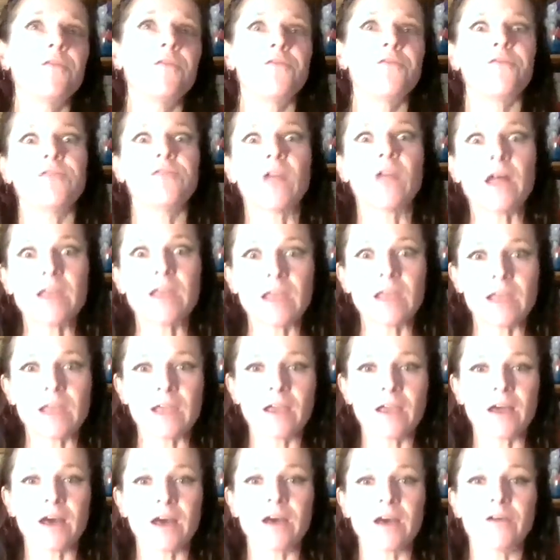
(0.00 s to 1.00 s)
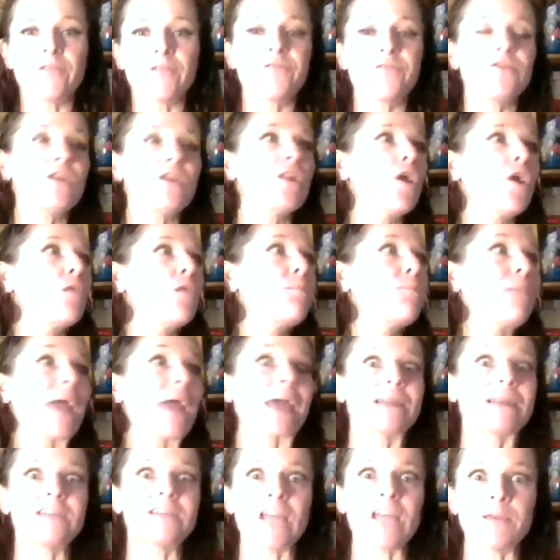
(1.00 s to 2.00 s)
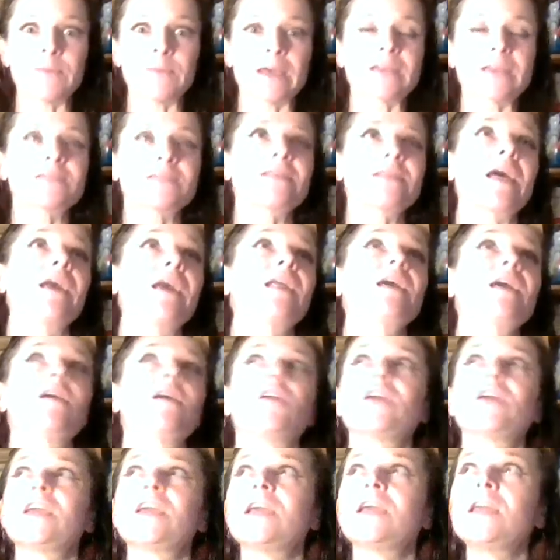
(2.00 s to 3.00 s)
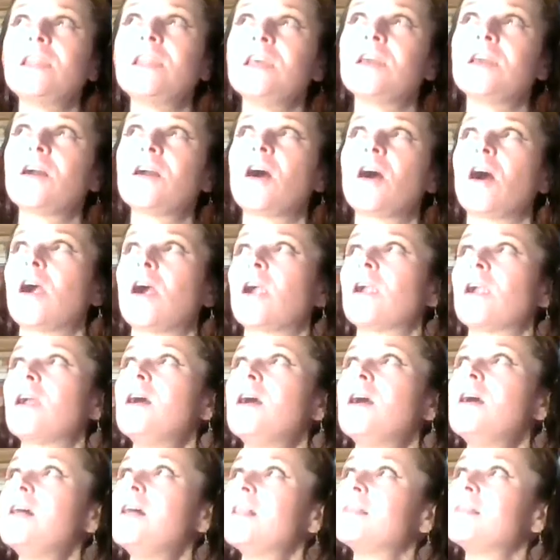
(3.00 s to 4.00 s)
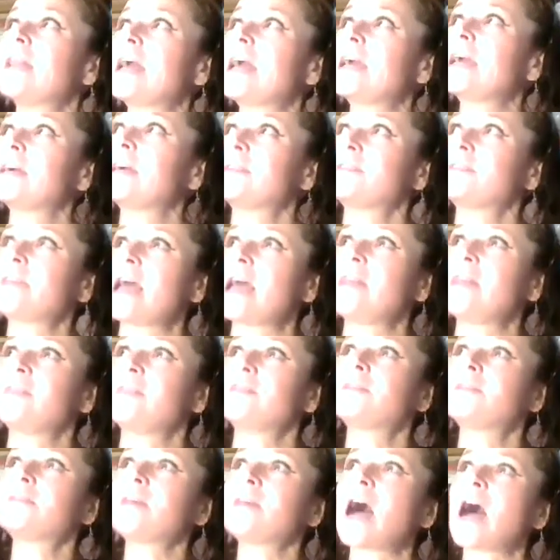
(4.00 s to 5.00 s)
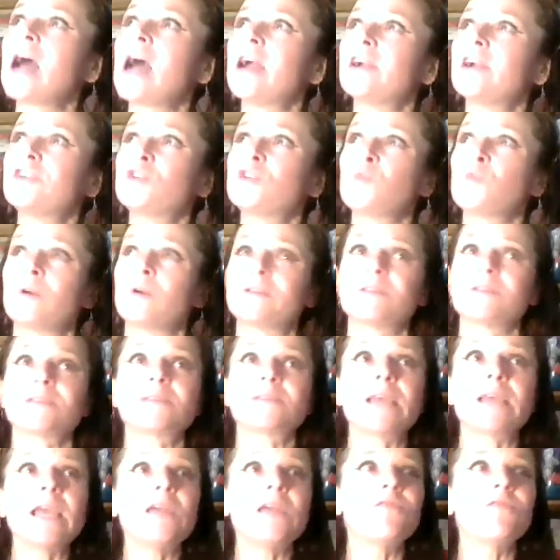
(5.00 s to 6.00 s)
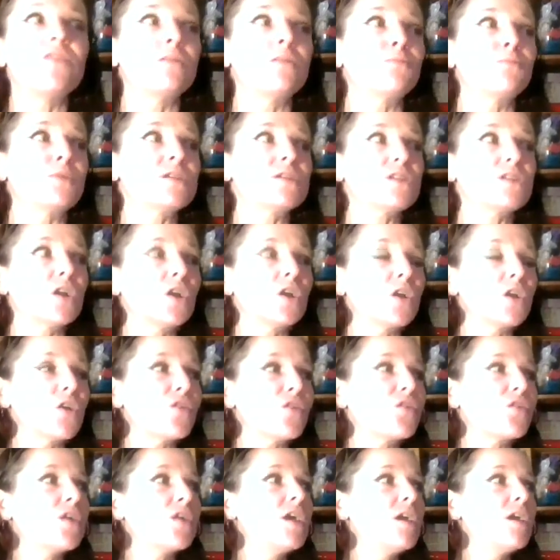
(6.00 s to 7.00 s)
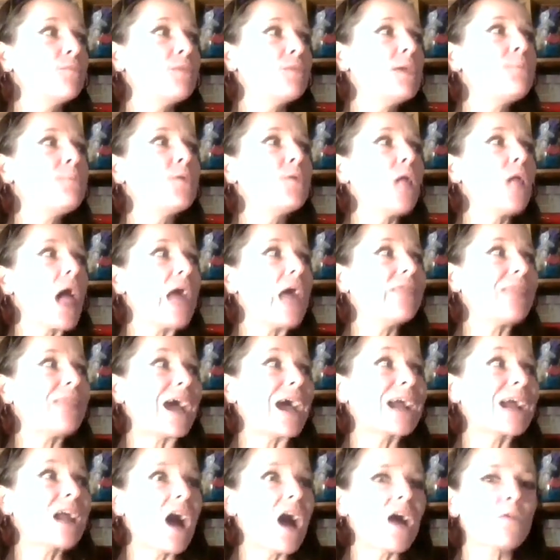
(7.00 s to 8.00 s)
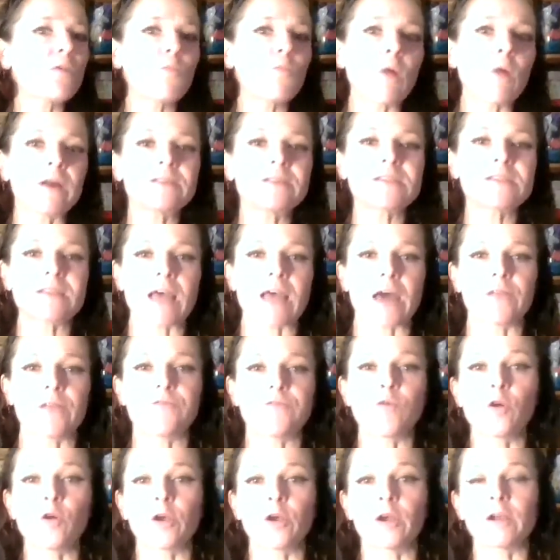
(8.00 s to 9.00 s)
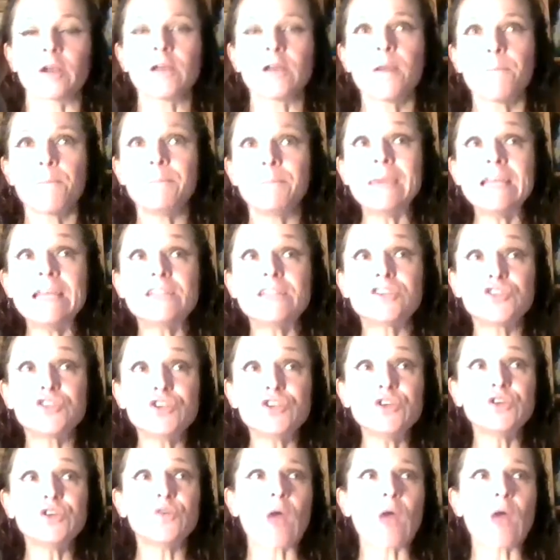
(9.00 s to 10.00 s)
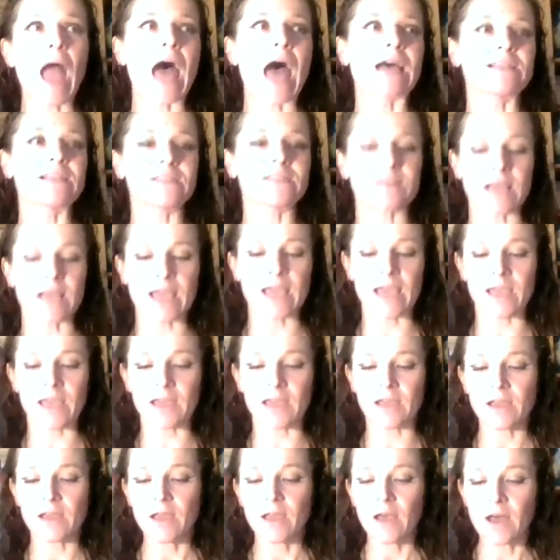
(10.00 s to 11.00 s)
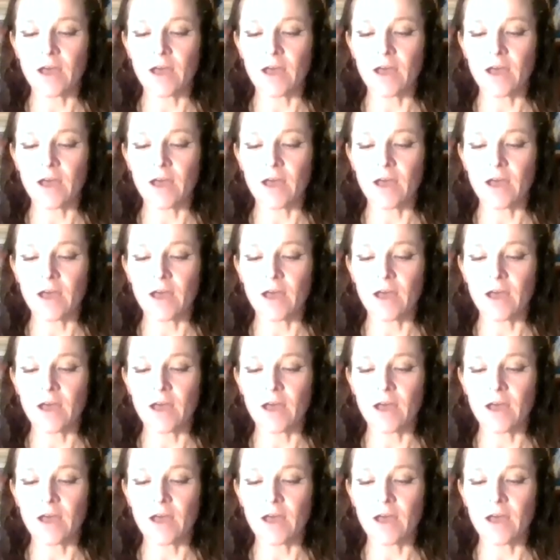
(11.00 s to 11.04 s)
flooding of, pandemics that are hitting our lands and the desire to want to save and preserve people, and that God wants that for me to do as a